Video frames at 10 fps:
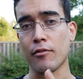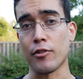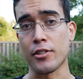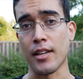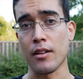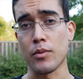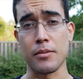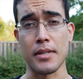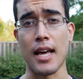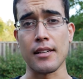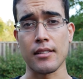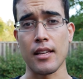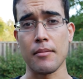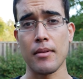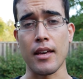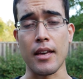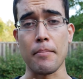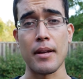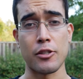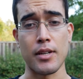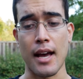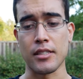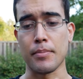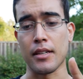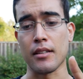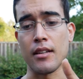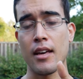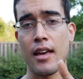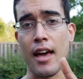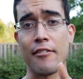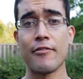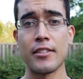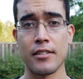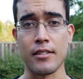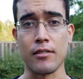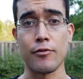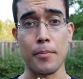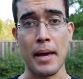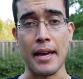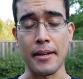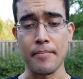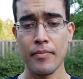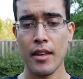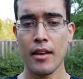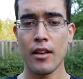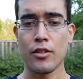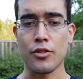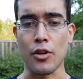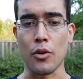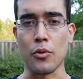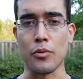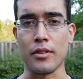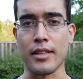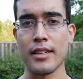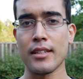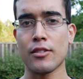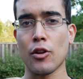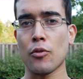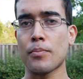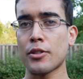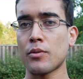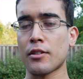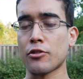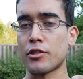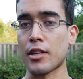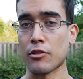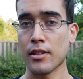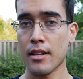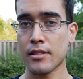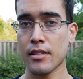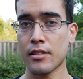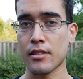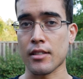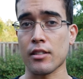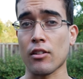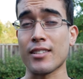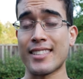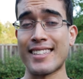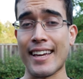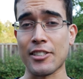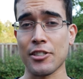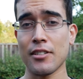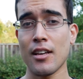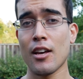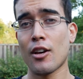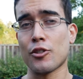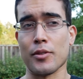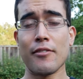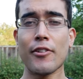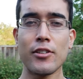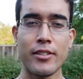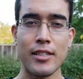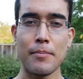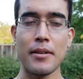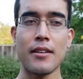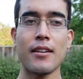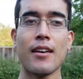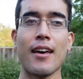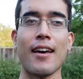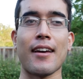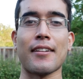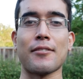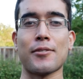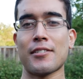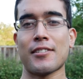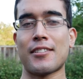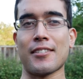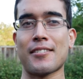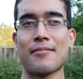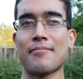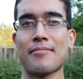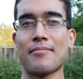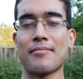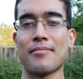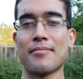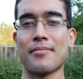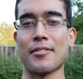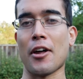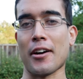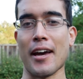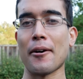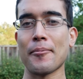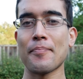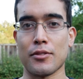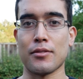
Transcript: Versed, which is midazolam, a benzodiazepine, and fentanyl for pain. So these don't put you under general anesthesia, this is called sedation. So you get very sleepy, and you essentially just knock out.